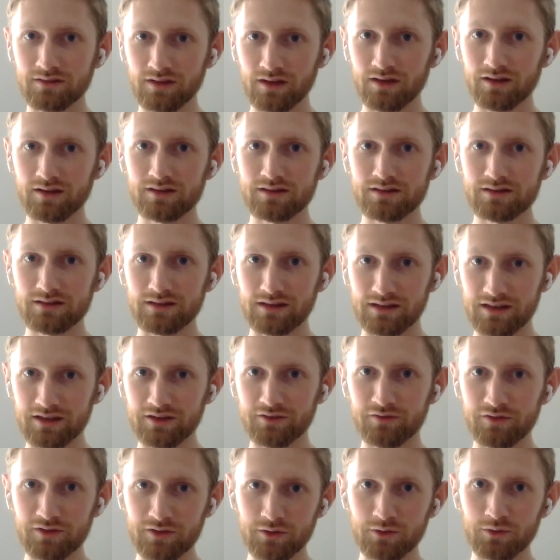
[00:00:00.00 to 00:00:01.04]
does
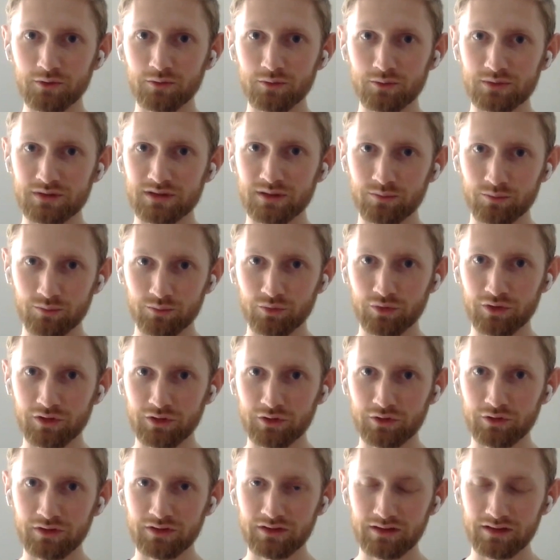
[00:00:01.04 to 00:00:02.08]
give you some
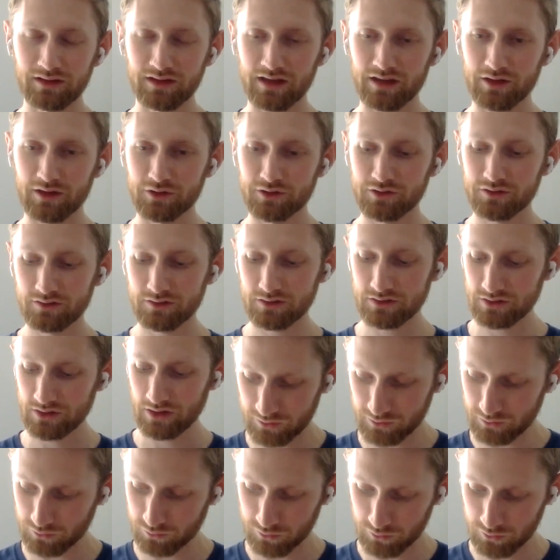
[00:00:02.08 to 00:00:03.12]
pretty good indications.
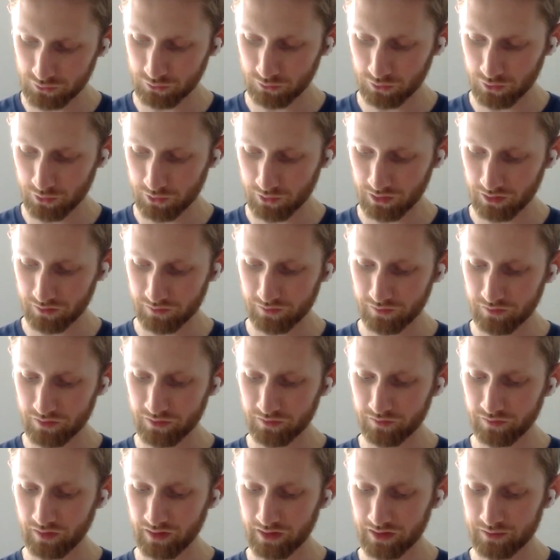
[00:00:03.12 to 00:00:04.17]
And so, going off of
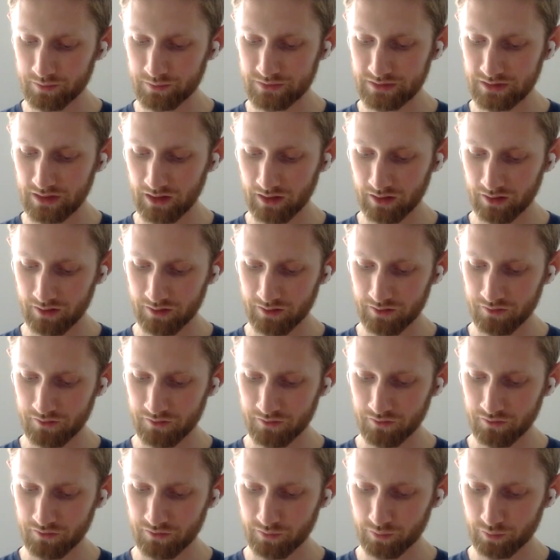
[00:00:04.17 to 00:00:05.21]
the vibes
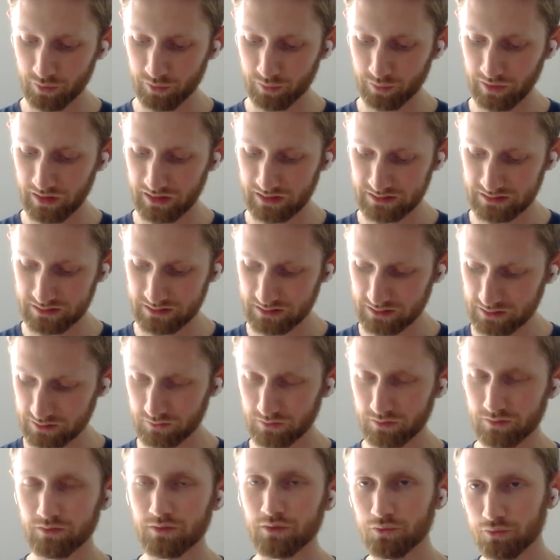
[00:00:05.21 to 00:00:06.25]
of Perplexity,
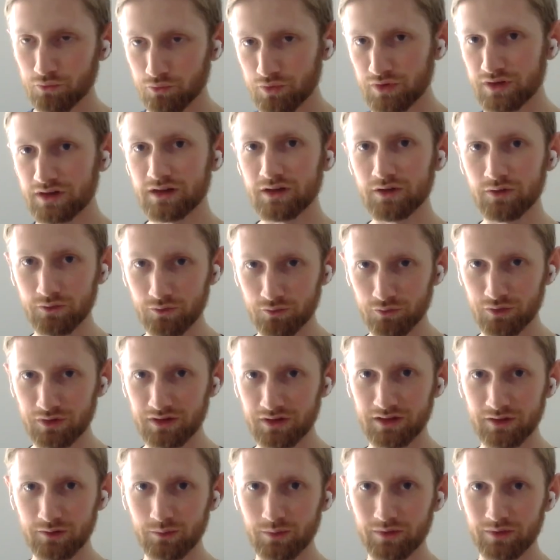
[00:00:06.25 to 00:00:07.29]

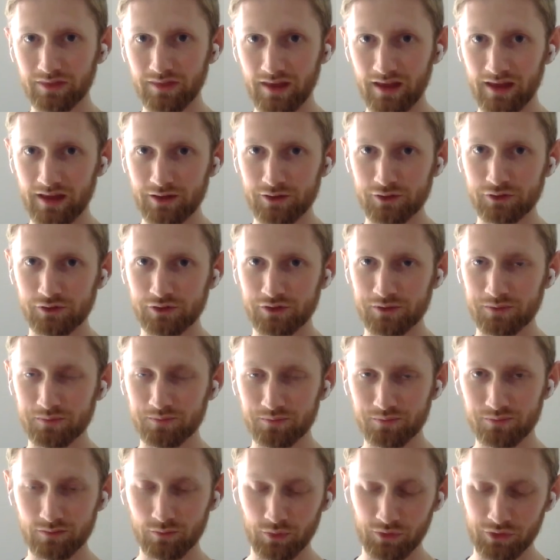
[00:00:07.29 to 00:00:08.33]
reading what their
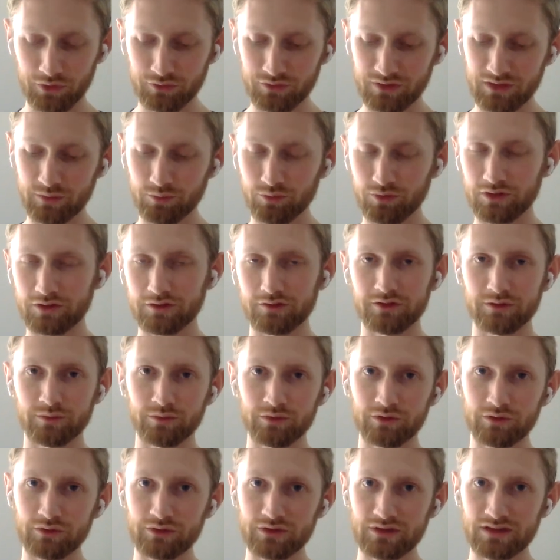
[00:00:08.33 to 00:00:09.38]
deep research
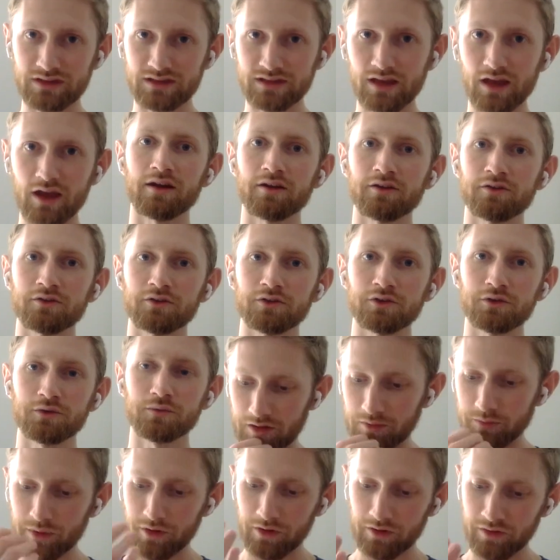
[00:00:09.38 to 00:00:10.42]
produces and
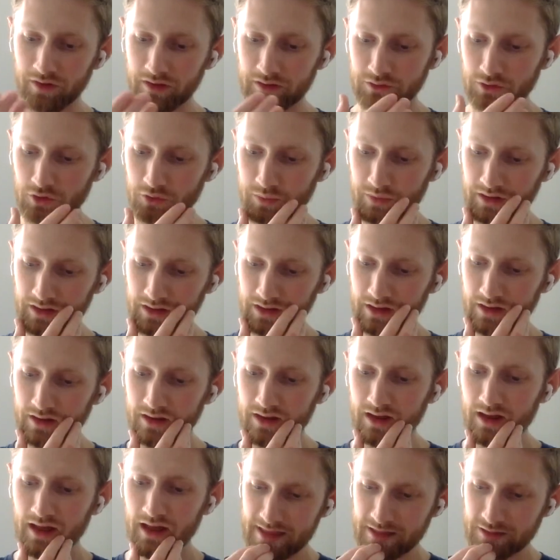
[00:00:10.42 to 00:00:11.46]
comparing that to
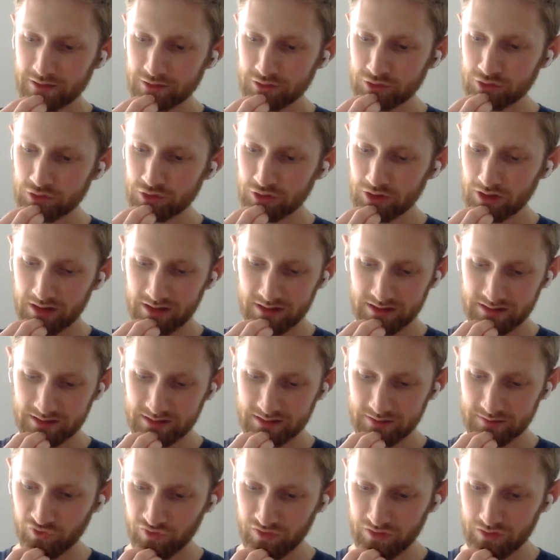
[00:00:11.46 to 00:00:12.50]
OpenAI, it
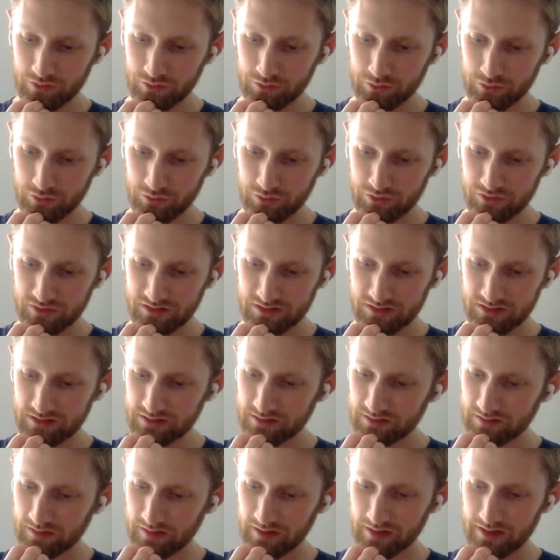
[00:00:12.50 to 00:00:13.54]
just
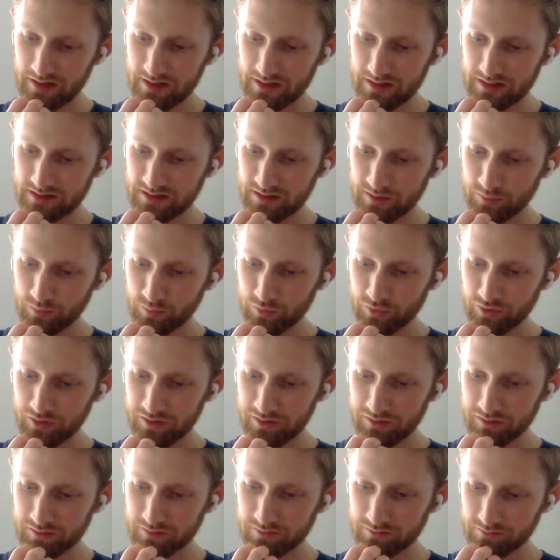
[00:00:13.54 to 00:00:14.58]
feels like
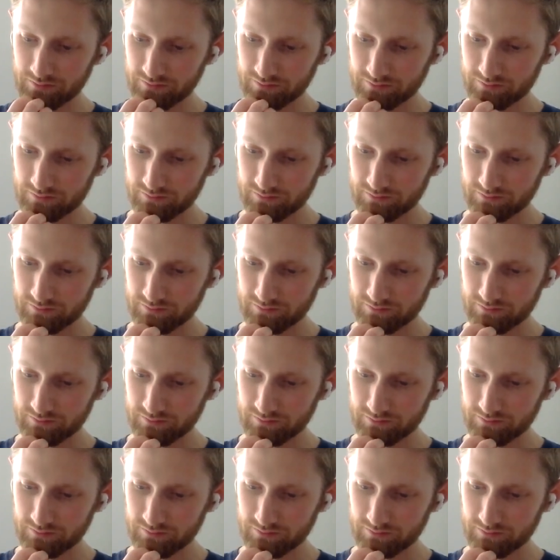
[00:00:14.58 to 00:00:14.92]
someone